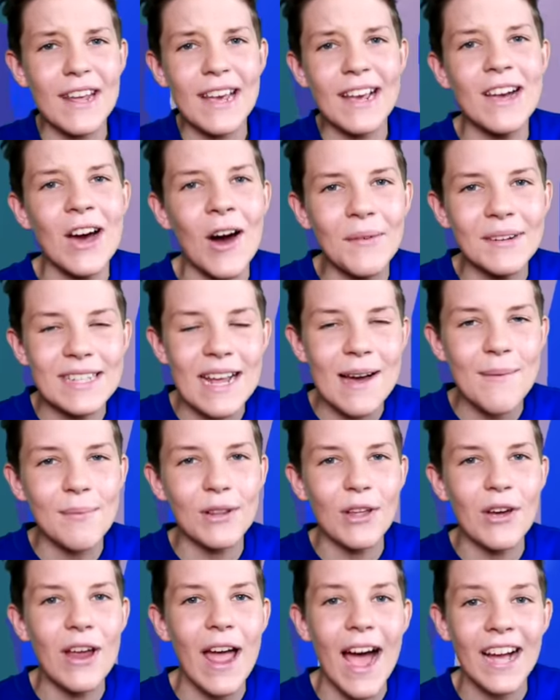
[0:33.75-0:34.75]
did, comment down
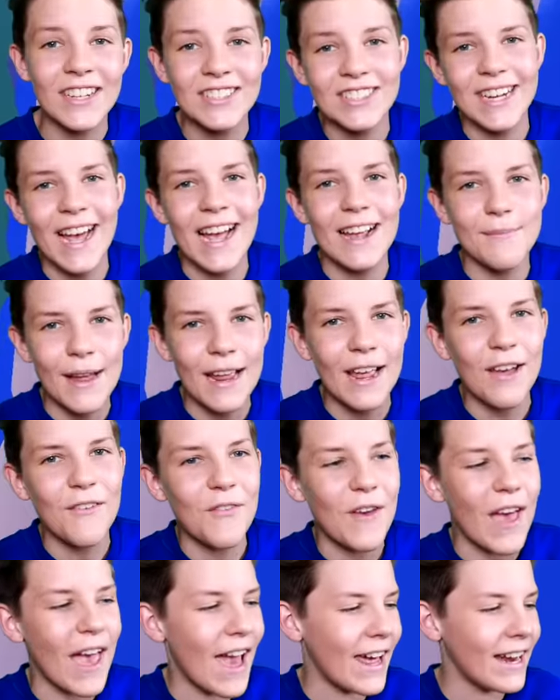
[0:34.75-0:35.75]
below, hashtag
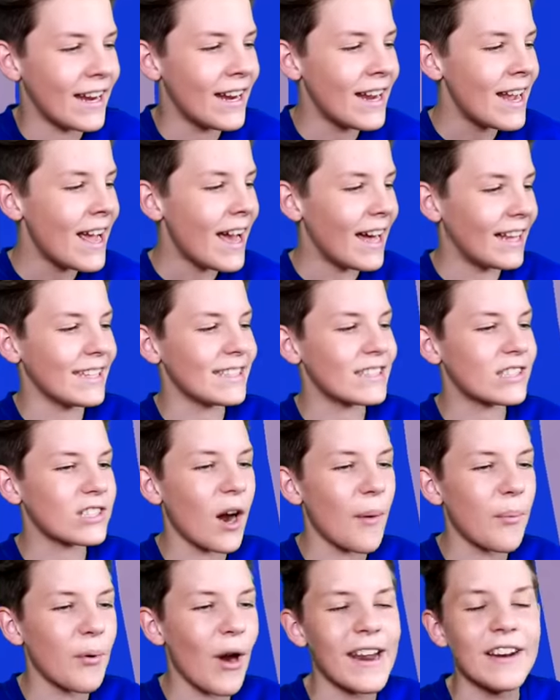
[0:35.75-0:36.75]
megafan, and let's
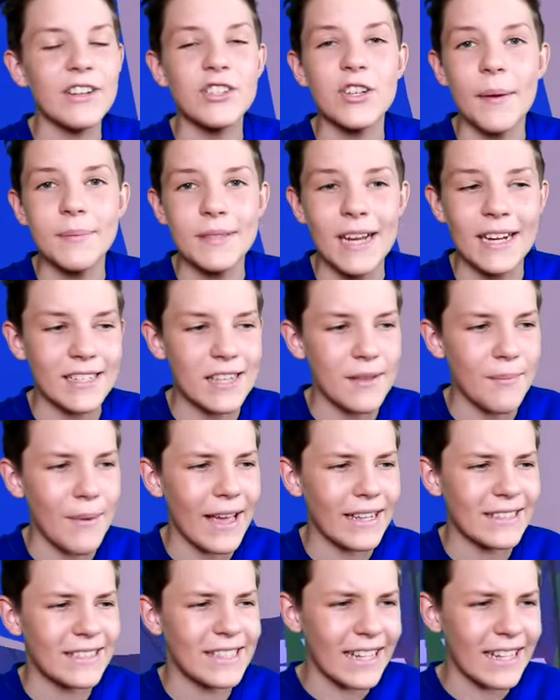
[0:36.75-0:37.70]
stop right and drop down to the main